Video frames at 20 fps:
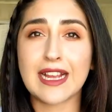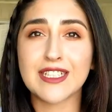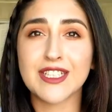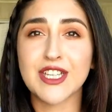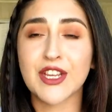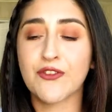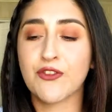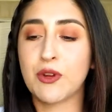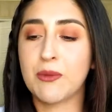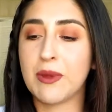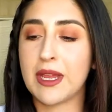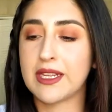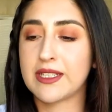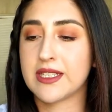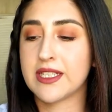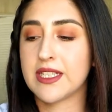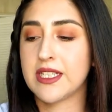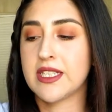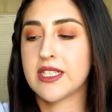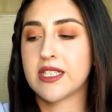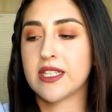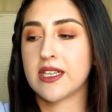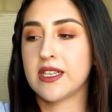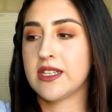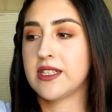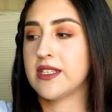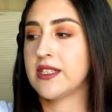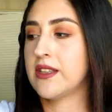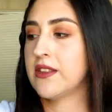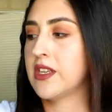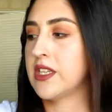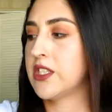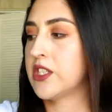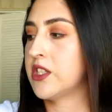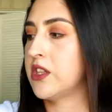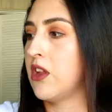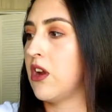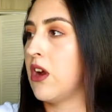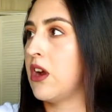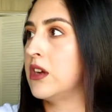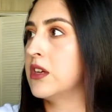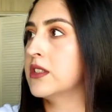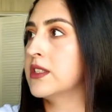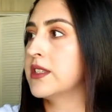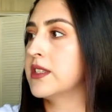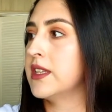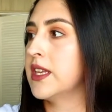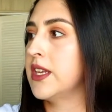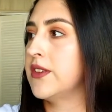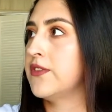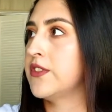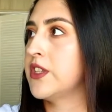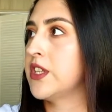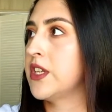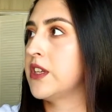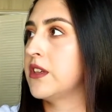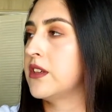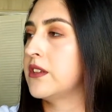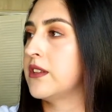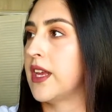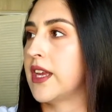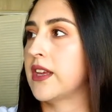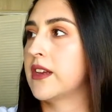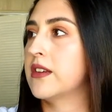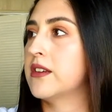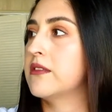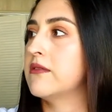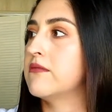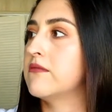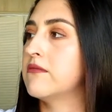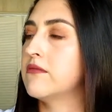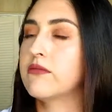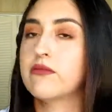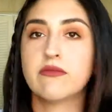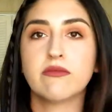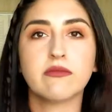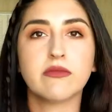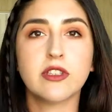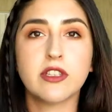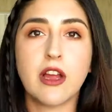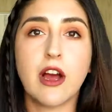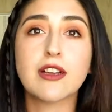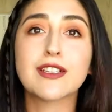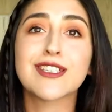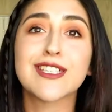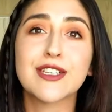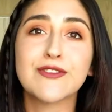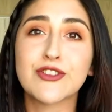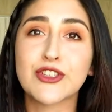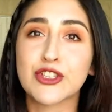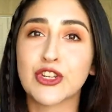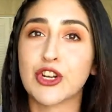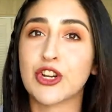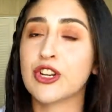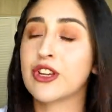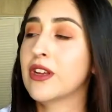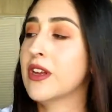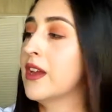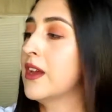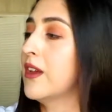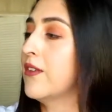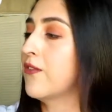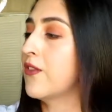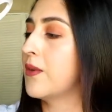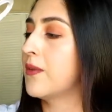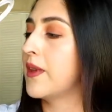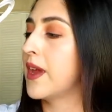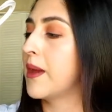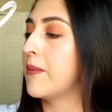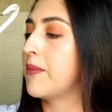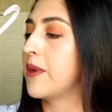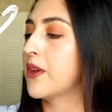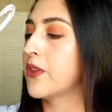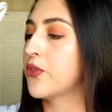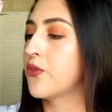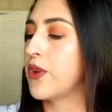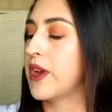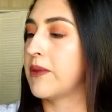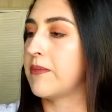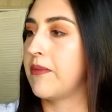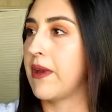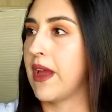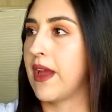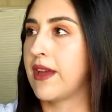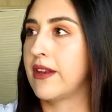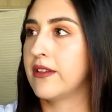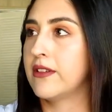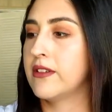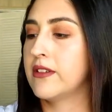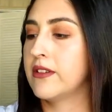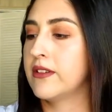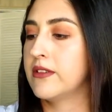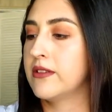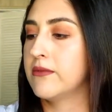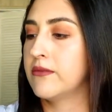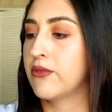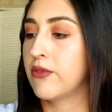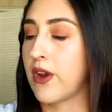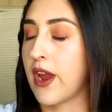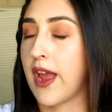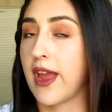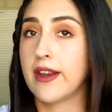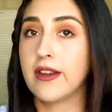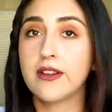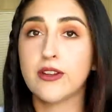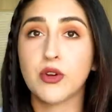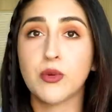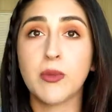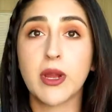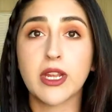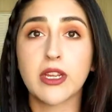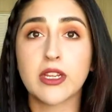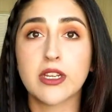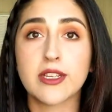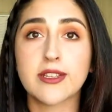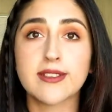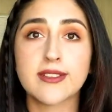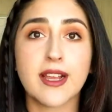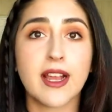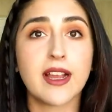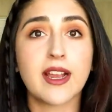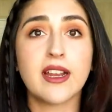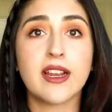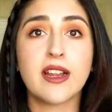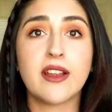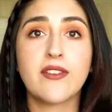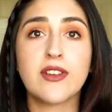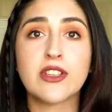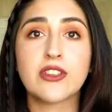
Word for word: last thing from Macy's is this long sleeve like long sleeve shirt from the Epic Thread Band brand. Oh my goodness, I couldn't